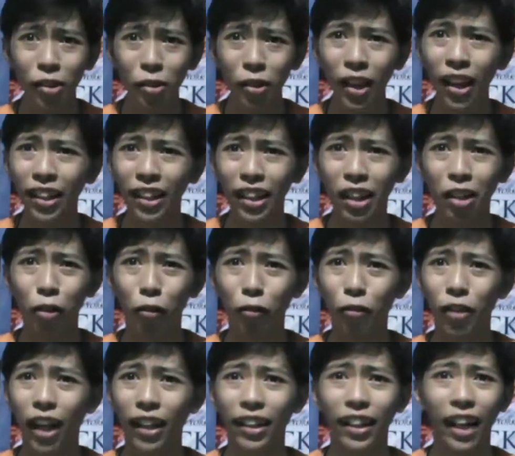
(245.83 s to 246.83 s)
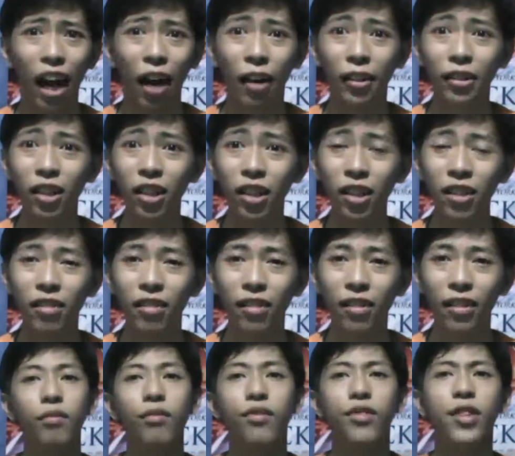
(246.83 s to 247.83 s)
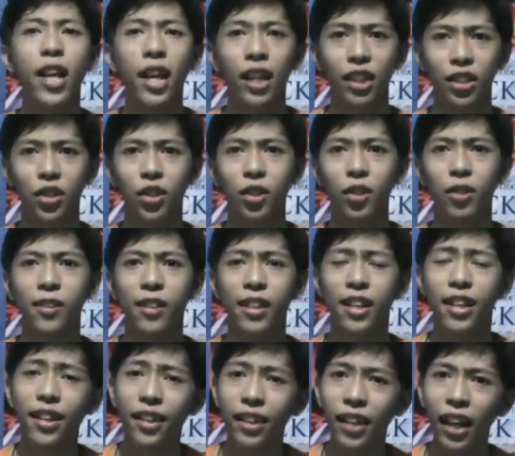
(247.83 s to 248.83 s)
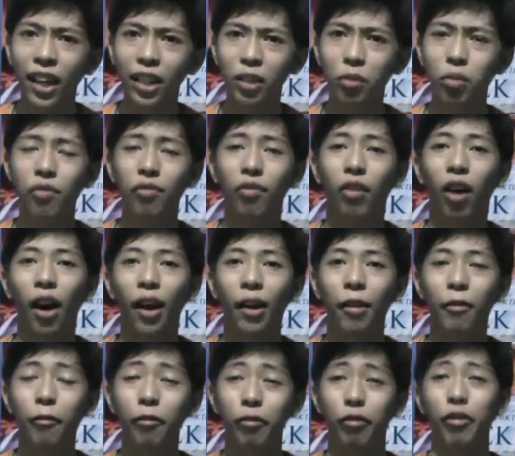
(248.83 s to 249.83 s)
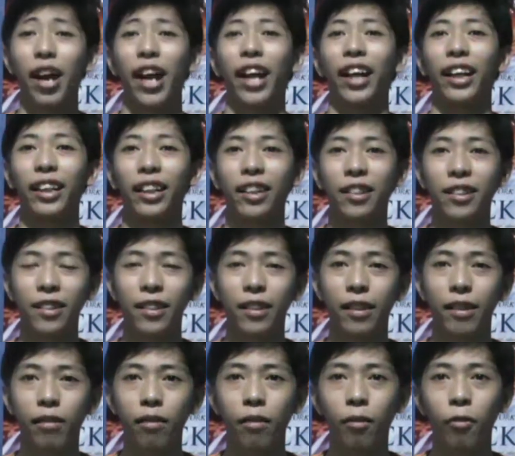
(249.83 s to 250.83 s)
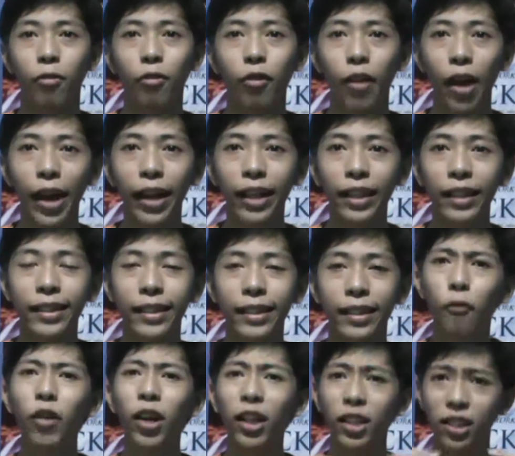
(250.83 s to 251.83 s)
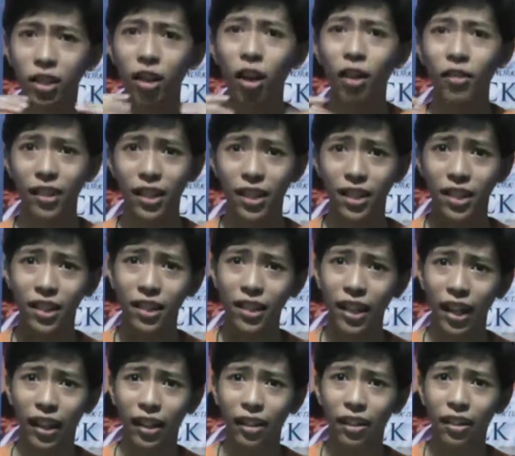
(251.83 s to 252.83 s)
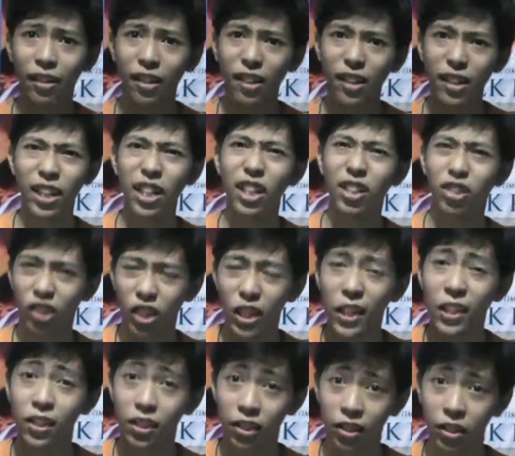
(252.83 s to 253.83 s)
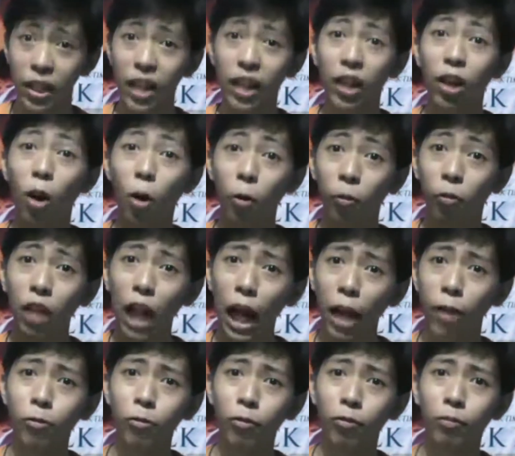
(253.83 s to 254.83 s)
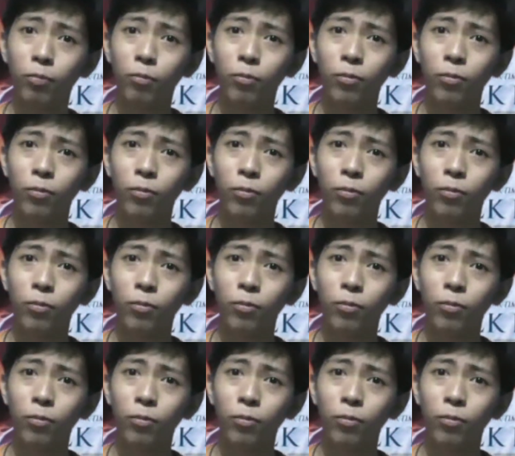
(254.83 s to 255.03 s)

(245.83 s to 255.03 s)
You can't kill off that character. Next we've got Frank. Frank's got this stick, his stick of life.